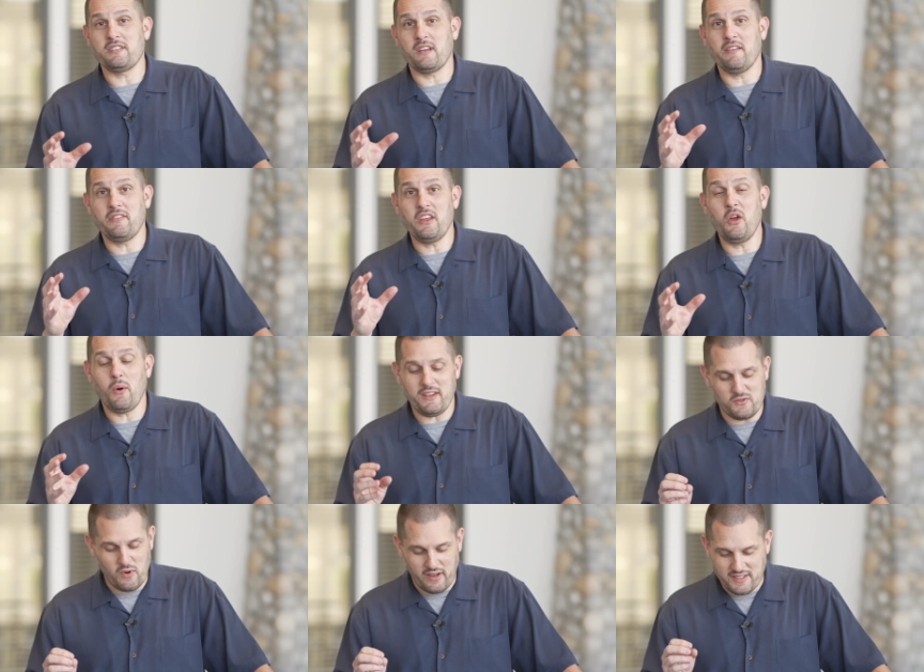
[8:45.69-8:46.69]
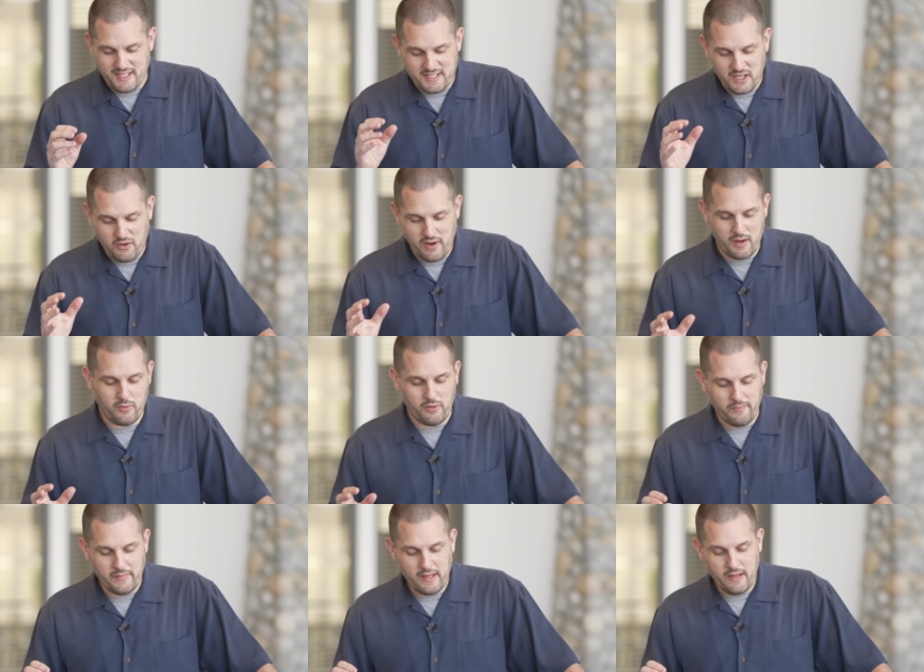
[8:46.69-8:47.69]
of the U.S. workers. That's incredible.
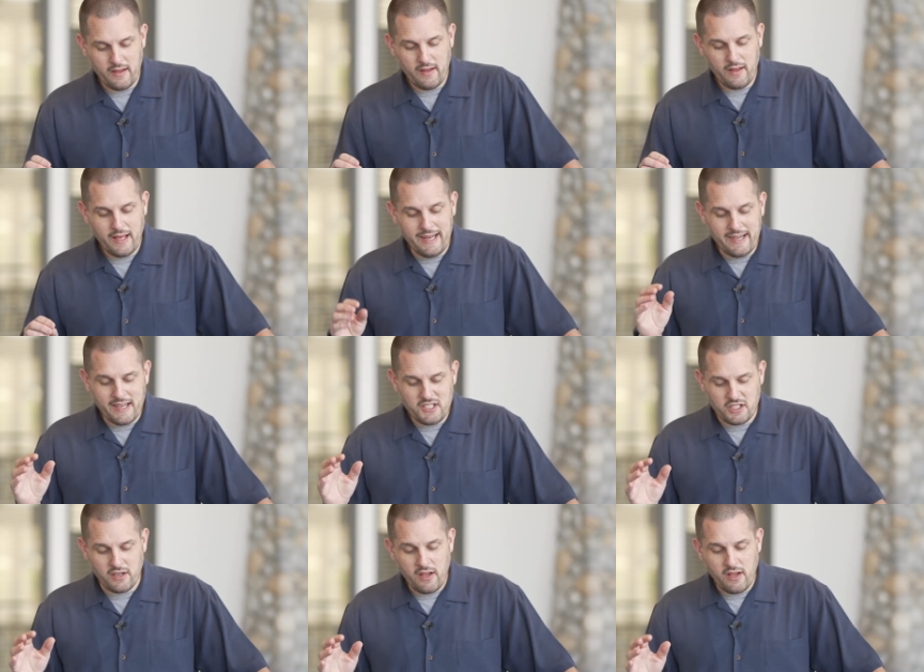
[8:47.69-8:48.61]
In addition,